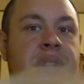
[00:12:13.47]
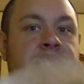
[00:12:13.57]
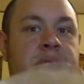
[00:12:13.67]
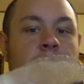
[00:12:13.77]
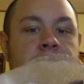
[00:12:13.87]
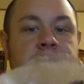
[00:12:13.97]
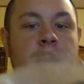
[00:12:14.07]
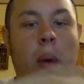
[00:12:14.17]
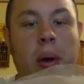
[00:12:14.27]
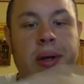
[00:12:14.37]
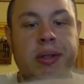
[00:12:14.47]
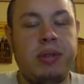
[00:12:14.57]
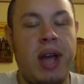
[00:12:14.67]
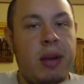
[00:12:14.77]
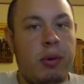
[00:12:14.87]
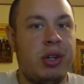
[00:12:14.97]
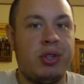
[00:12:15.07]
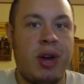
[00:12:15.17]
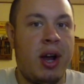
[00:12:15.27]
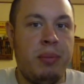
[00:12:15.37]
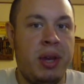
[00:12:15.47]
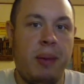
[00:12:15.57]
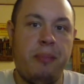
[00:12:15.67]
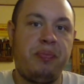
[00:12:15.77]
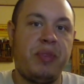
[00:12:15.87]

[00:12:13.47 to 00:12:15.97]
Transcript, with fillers: in the sauce. Anyone can dry out meat.